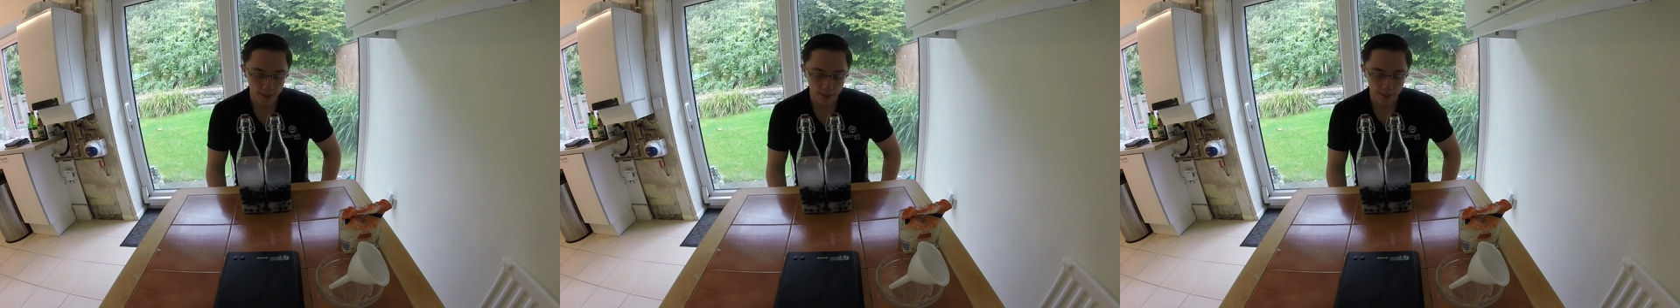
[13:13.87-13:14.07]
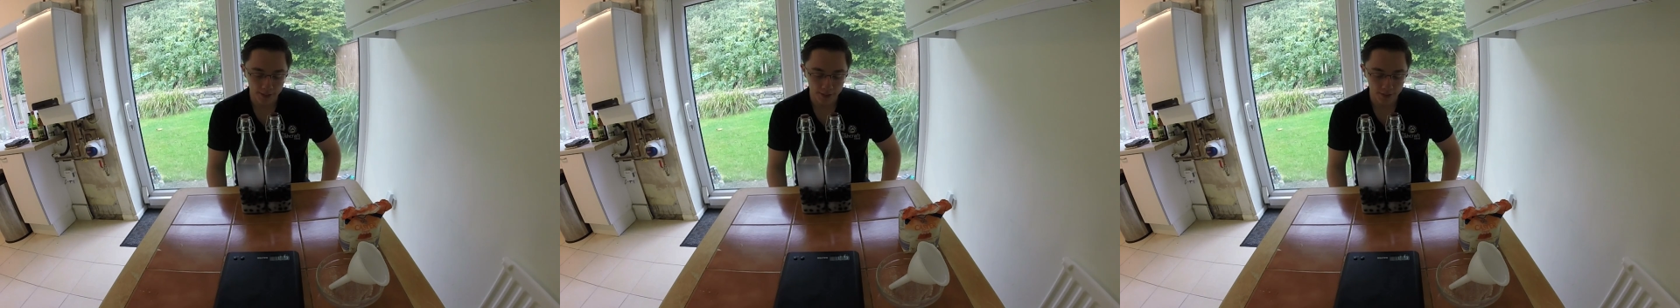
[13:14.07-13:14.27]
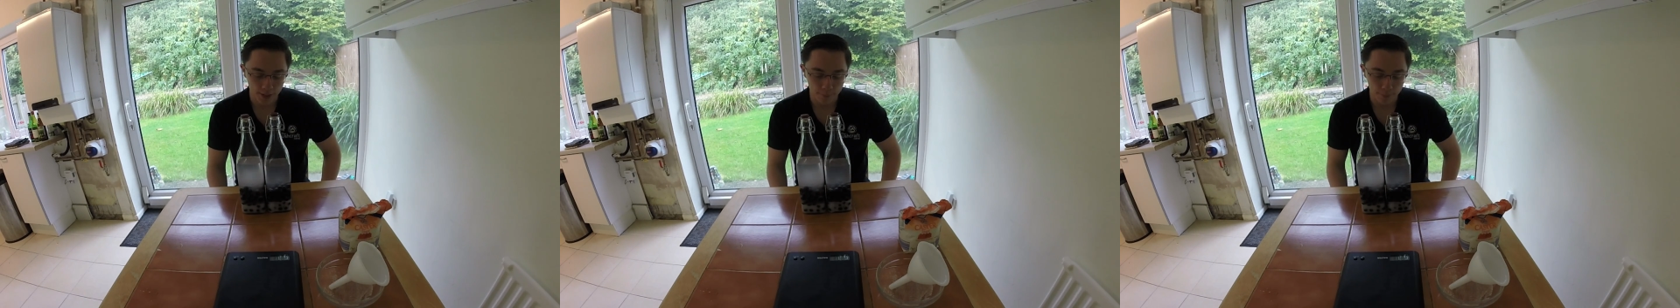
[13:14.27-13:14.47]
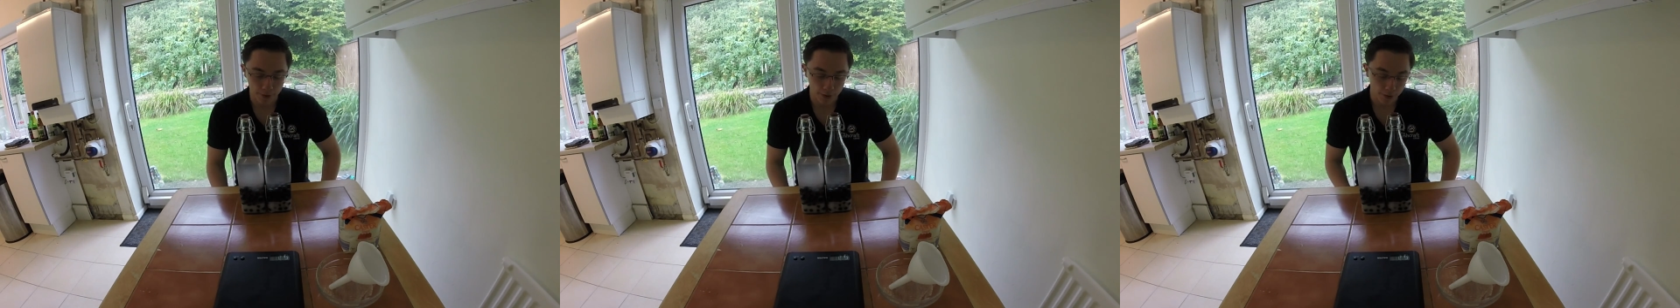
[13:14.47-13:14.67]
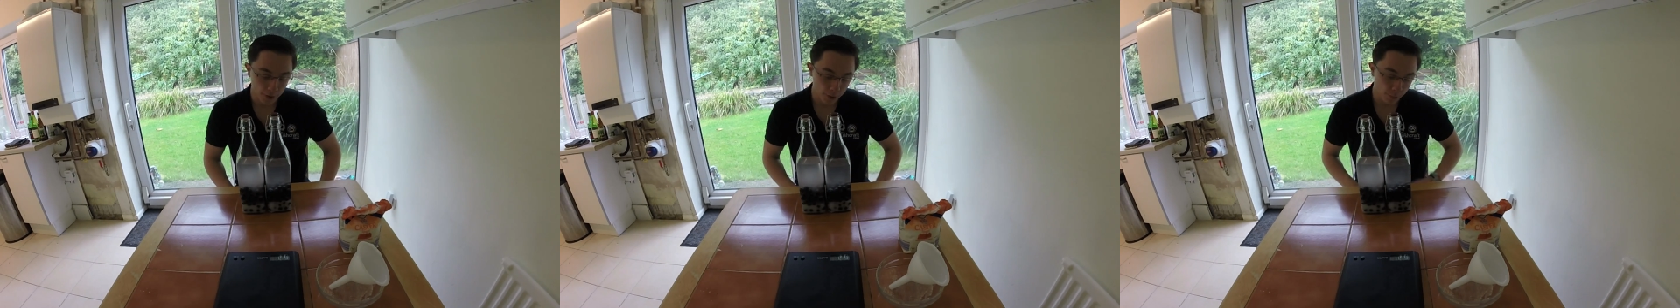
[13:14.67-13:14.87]
late
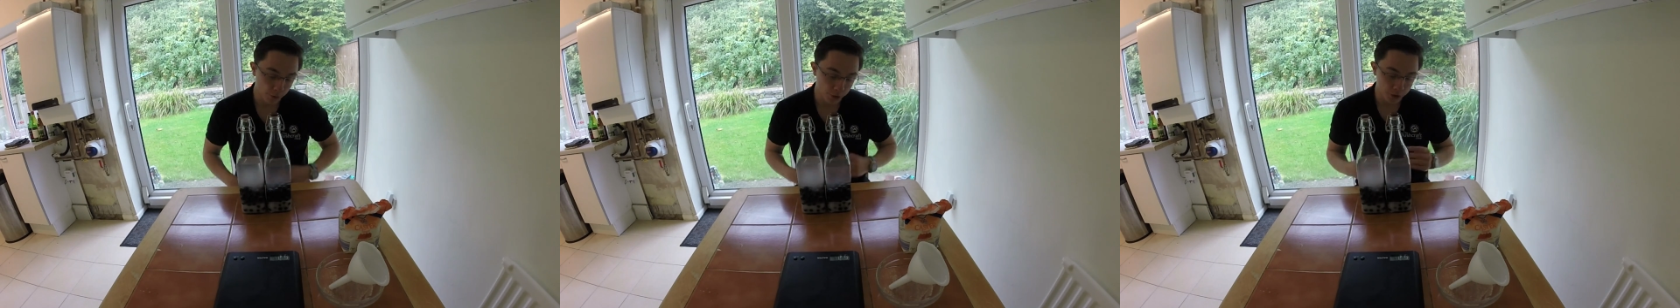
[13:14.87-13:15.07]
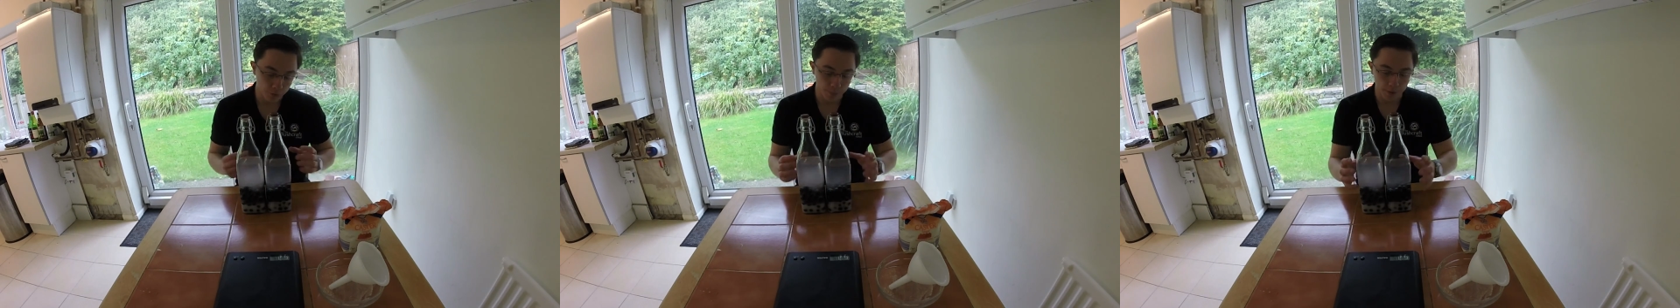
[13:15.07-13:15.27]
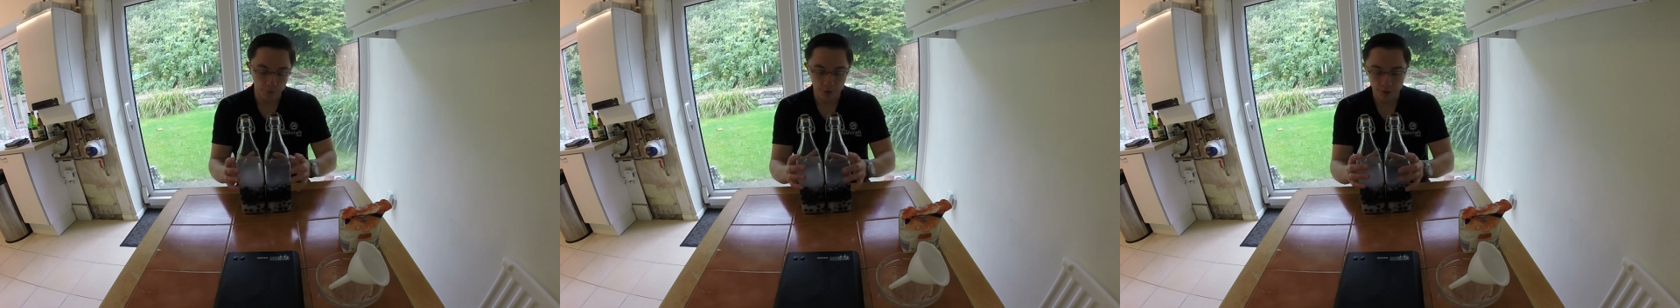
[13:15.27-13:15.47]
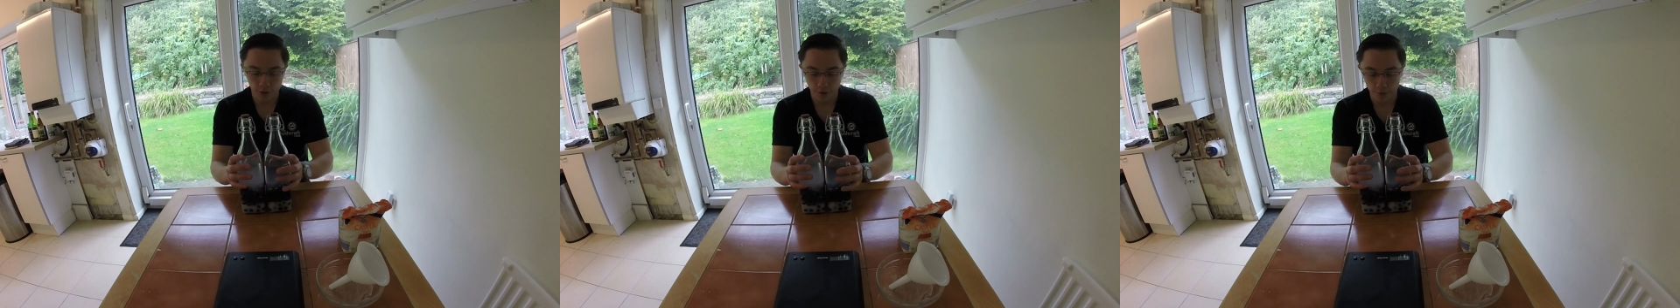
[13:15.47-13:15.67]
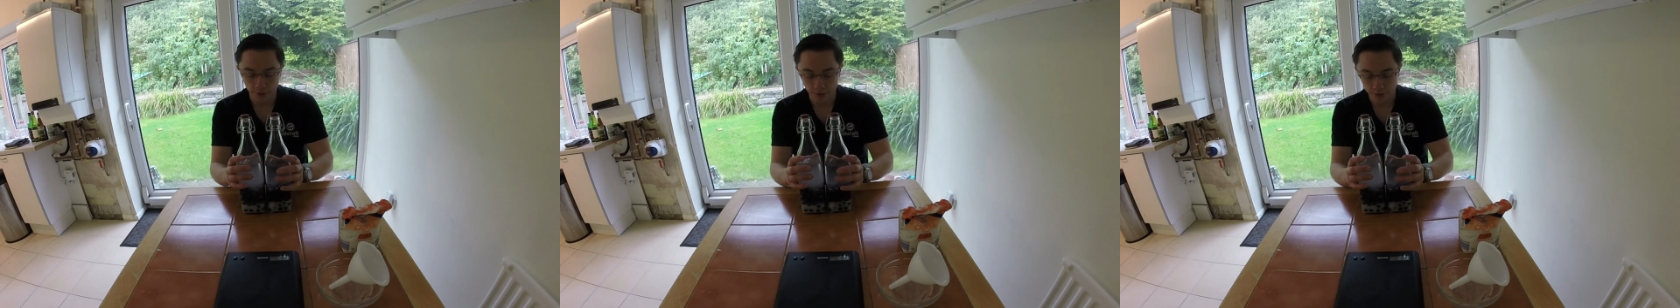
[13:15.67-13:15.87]
December, what you should be able to
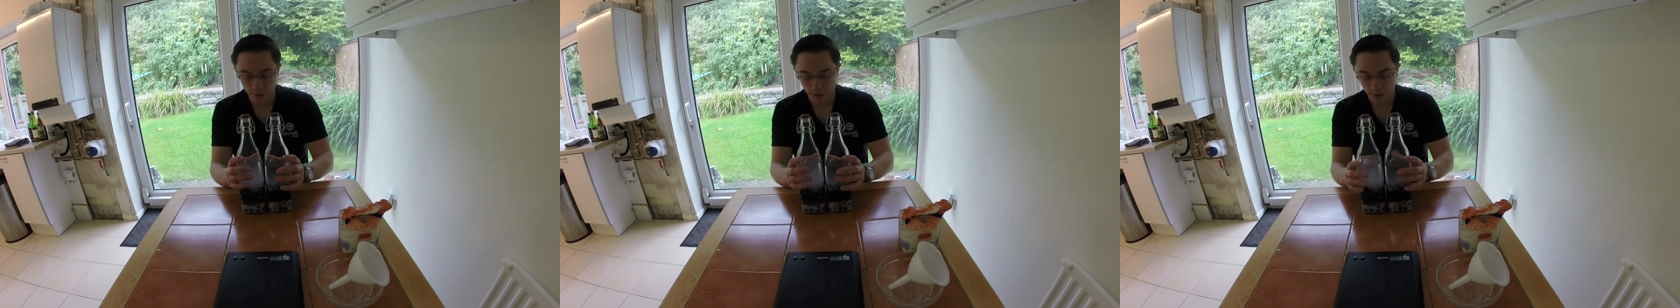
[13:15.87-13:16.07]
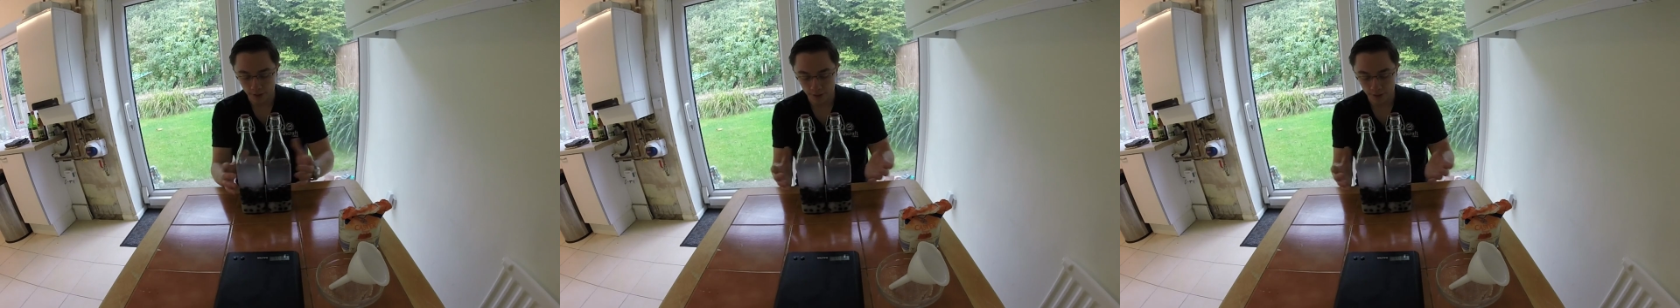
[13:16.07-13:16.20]
do is